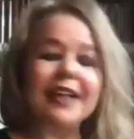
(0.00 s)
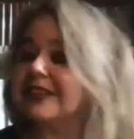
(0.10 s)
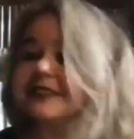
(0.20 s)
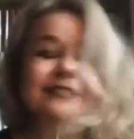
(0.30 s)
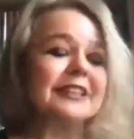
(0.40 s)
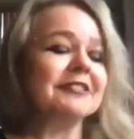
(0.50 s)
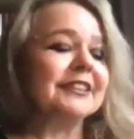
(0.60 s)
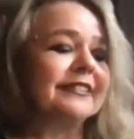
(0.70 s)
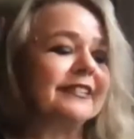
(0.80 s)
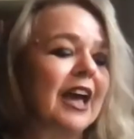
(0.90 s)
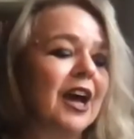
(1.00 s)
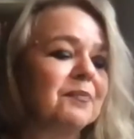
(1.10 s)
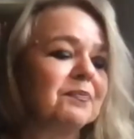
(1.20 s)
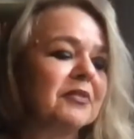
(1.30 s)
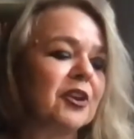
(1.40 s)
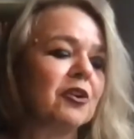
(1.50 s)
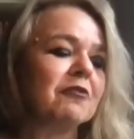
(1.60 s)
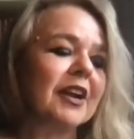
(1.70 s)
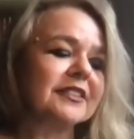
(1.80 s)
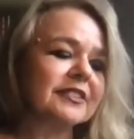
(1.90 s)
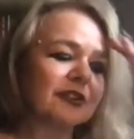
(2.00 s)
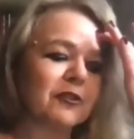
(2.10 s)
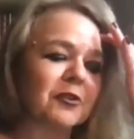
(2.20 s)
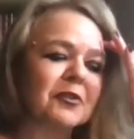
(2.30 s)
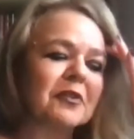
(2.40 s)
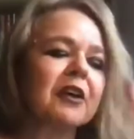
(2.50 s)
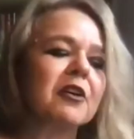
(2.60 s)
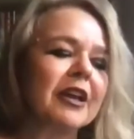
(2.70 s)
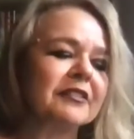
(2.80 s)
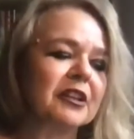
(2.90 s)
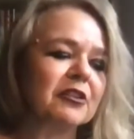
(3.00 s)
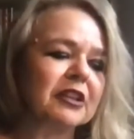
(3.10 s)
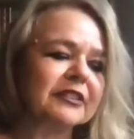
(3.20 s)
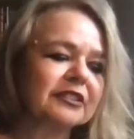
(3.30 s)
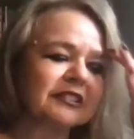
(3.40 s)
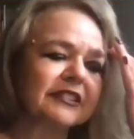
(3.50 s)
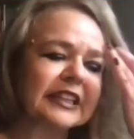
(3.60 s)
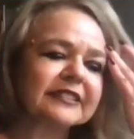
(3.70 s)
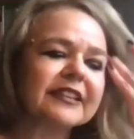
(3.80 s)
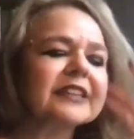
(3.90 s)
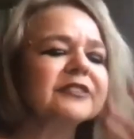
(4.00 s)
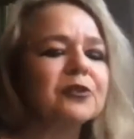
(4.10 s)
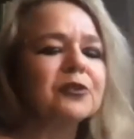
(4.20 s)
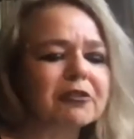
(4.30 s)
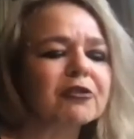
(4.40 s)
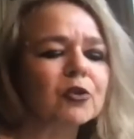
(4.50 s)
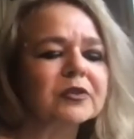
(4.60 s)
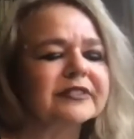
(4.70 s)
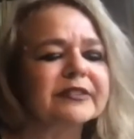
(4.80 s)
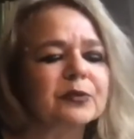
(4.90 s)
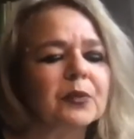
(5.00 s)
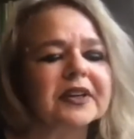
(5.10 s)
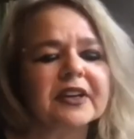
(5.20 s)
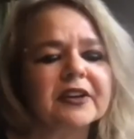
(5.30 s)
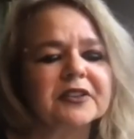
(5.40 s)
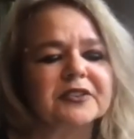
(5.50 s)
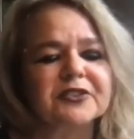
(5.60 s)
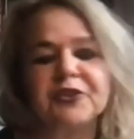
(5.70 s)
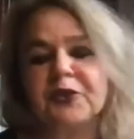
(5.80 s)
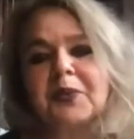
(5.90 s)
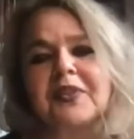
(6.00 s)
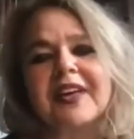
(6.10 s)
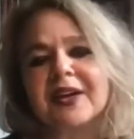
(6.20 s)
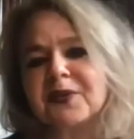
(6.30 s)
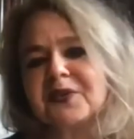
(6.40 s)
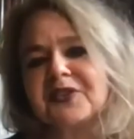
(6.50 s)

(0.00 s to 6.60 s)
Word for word: and the series um, that you're writing for is entitled Thoughts One Can't Do Without.